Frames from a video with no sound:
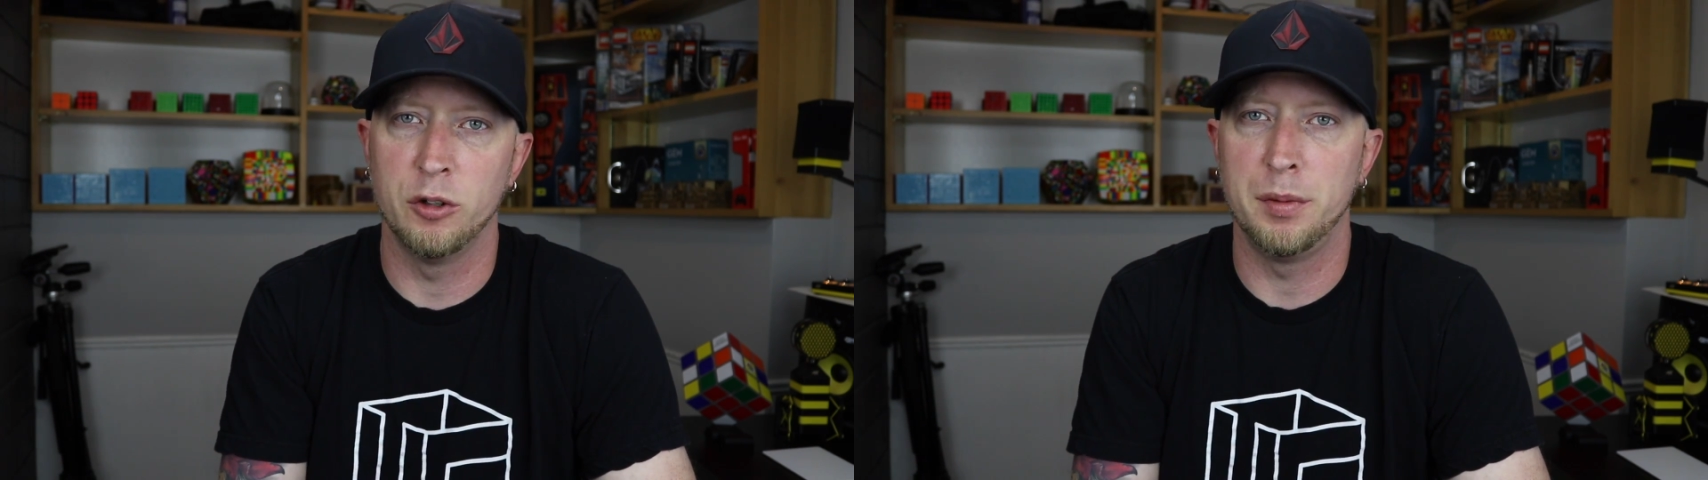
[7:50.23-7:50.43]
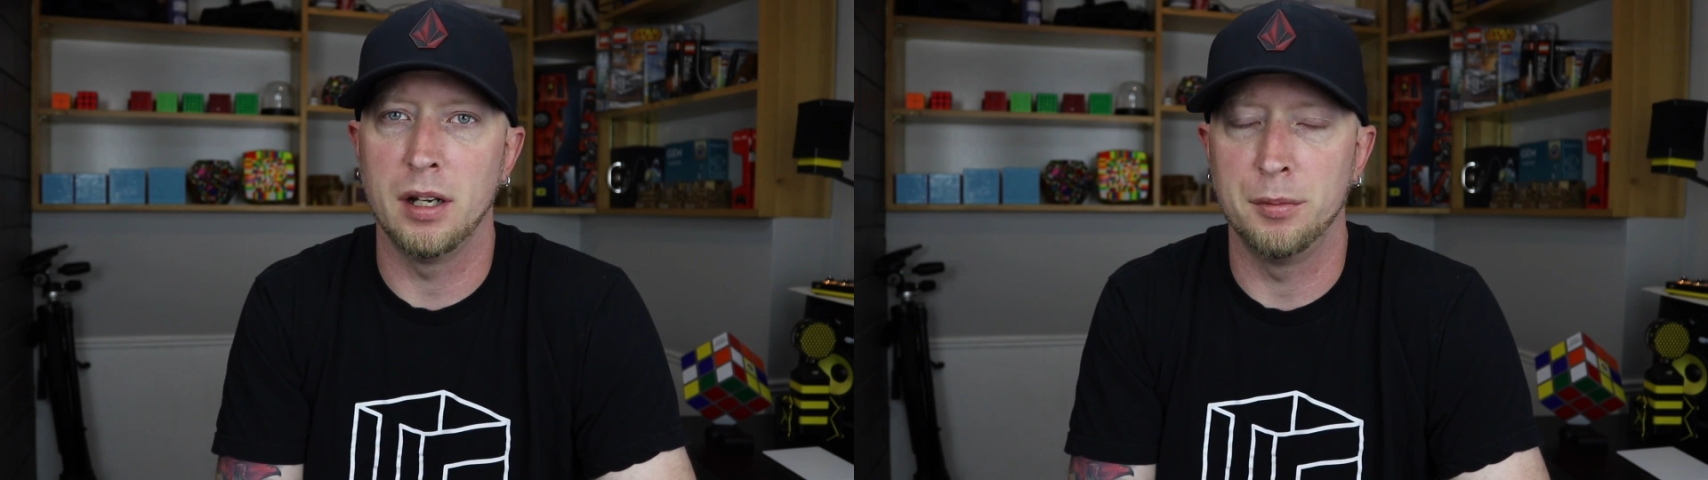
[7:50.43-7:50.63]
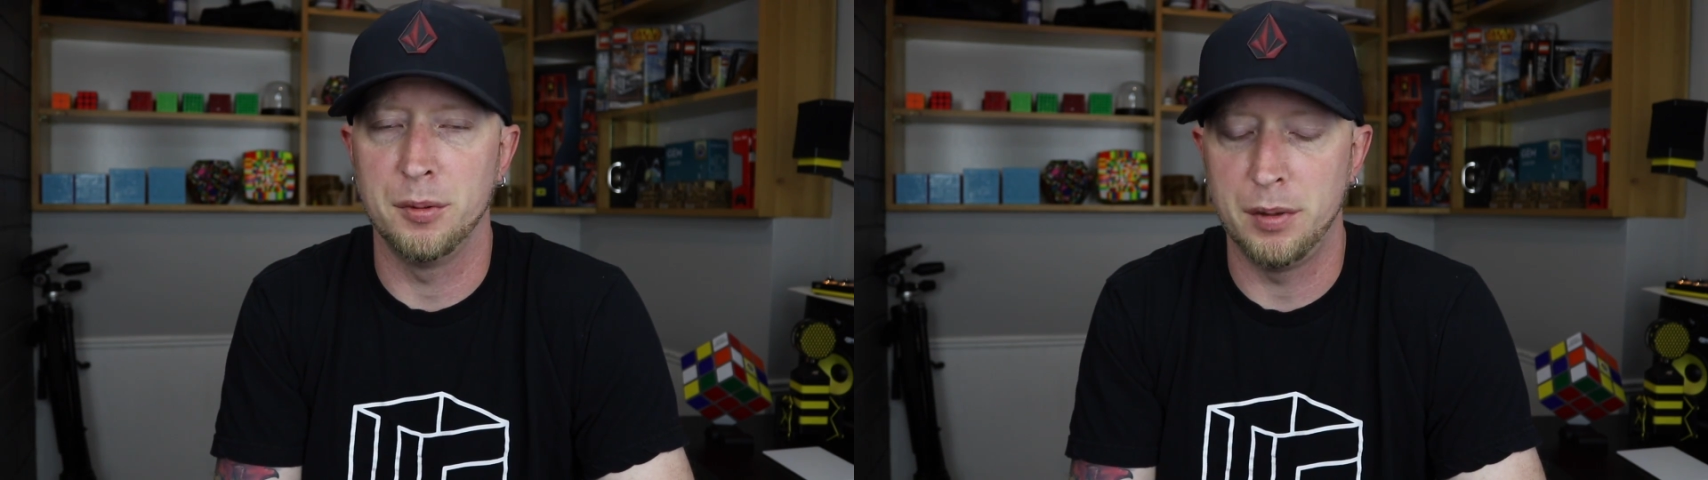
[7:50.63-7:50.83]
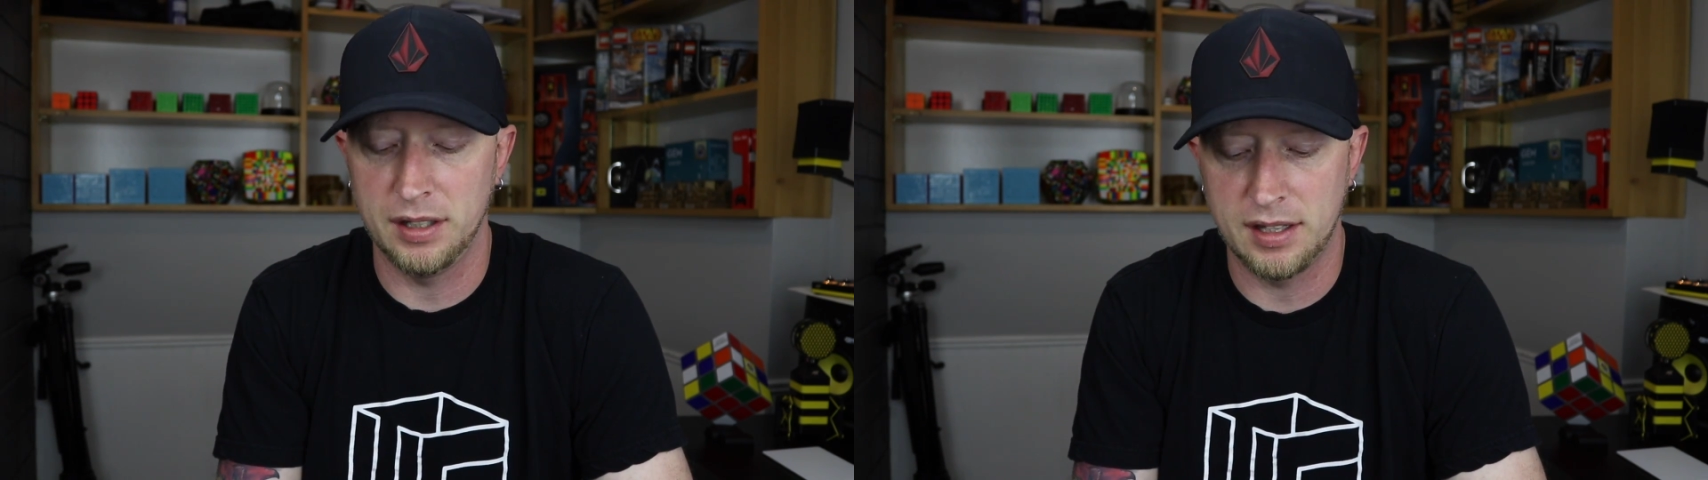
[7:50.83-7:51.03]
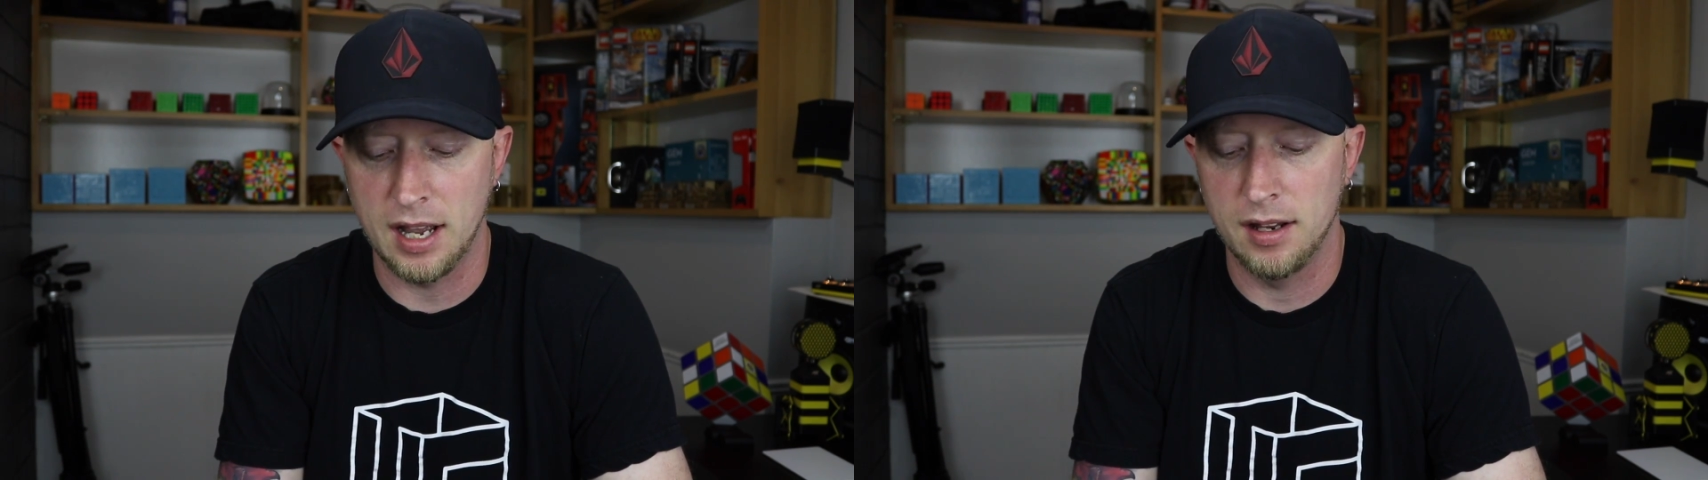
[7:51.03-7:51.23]
would be able to
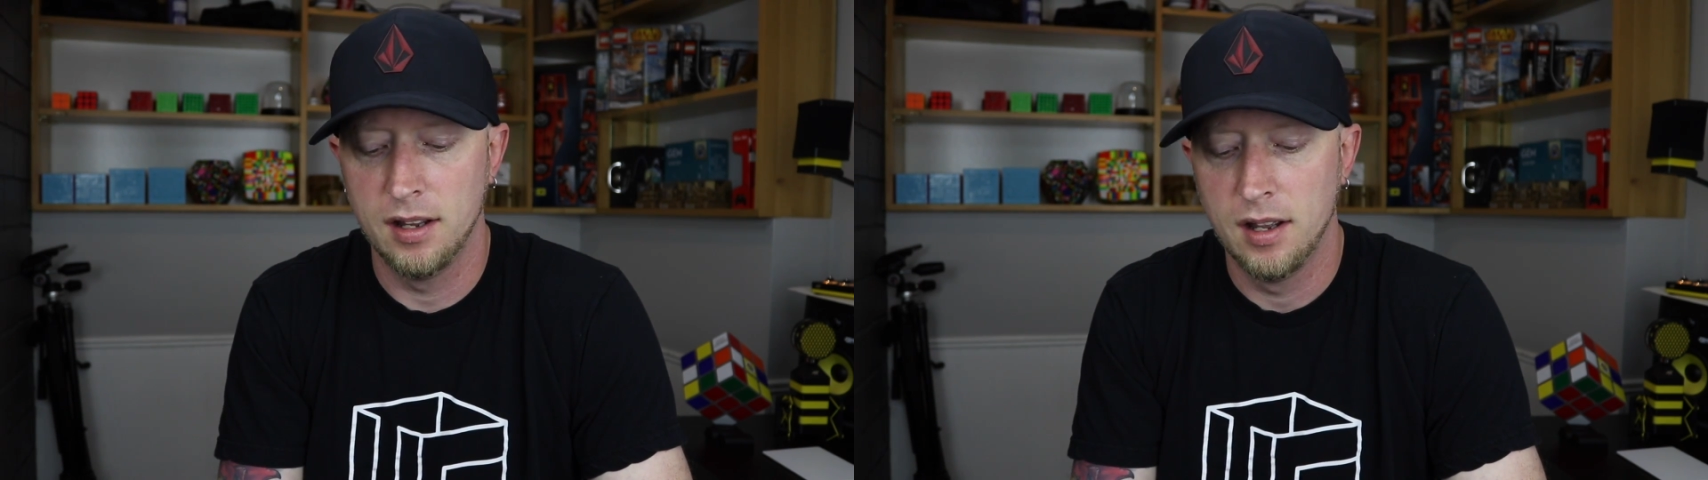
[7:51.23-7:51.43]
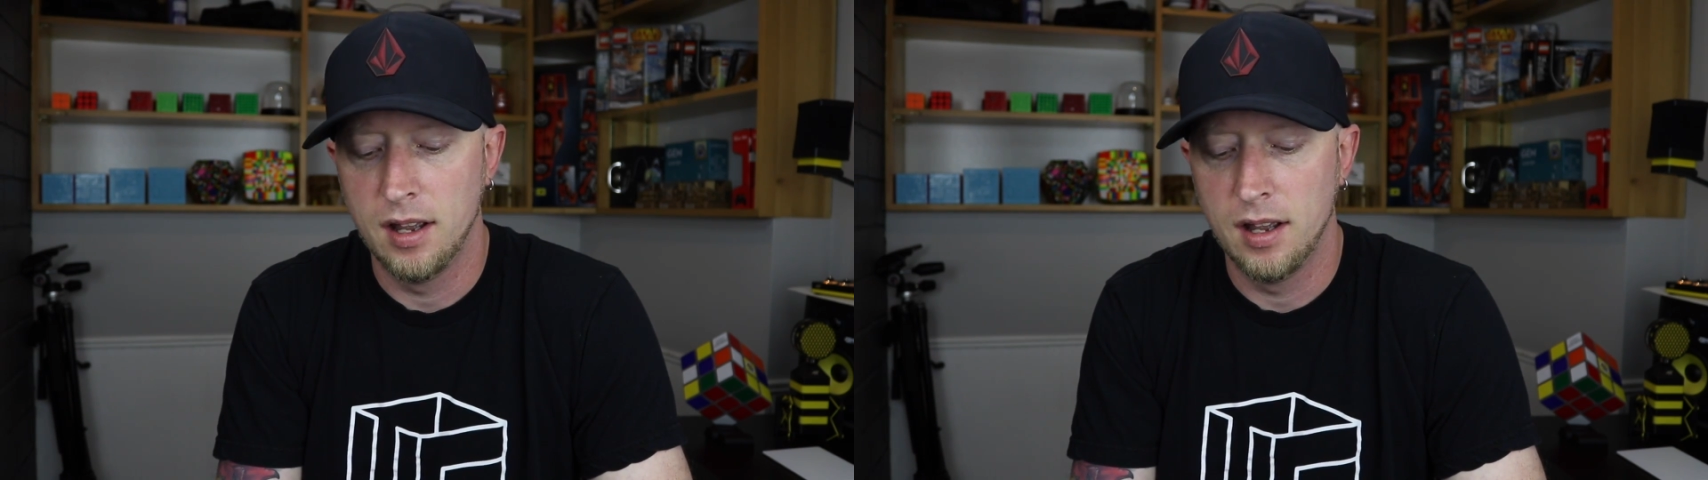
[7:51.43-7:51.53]
beat that.